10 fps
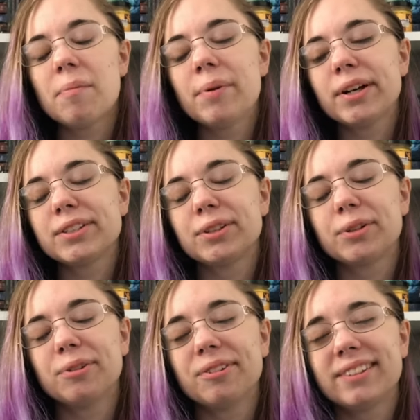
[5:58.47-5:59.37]
Books are
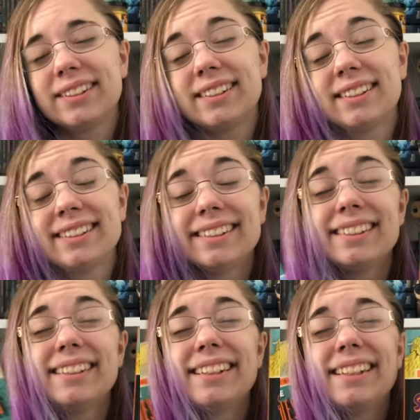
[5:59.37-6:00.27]
cool.
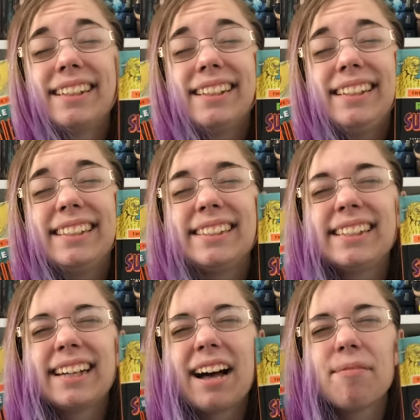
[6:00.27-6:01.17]
At least
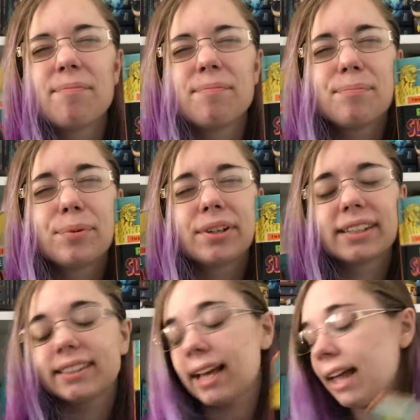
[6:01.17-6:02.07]
I got
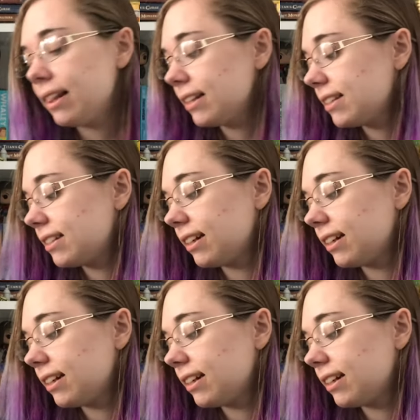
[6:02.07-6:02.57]
books. And this